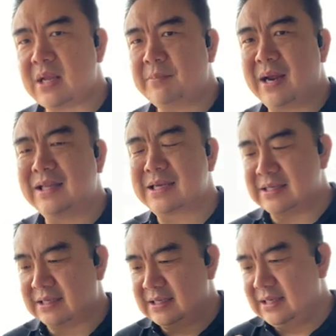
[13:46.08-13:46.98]
But I'd like
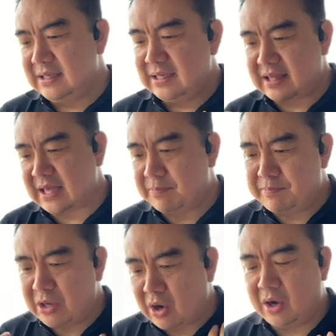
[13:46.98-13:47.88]
to think
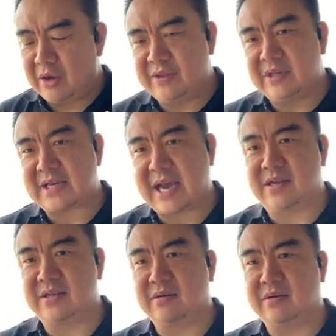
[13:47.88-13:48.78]
beyond the
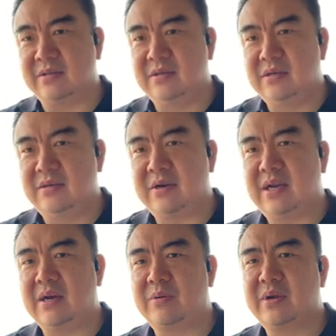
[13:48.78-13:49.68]
tactical,
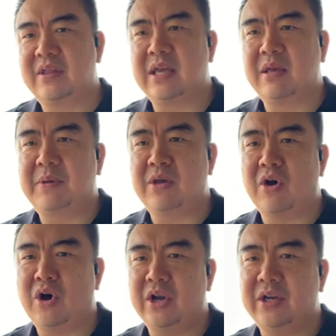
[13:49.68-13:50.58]
right? I want to think
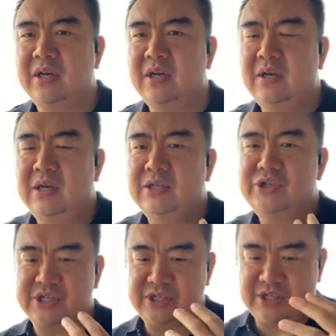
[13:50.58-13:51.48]
beyond
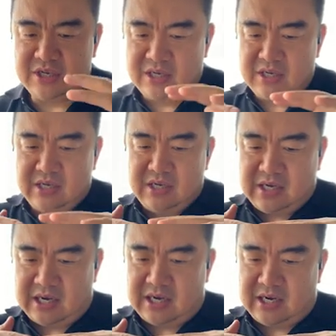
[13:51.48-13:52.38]
just
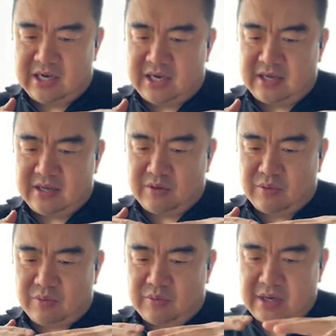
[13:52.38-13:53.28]

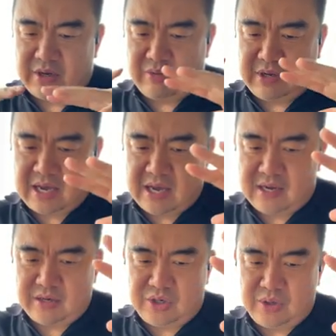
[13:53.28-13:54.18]
what you
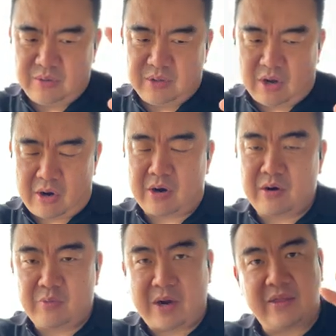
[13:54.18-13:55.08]
can do in
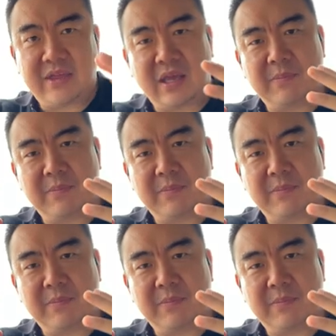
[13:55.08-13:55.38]
hardware, and think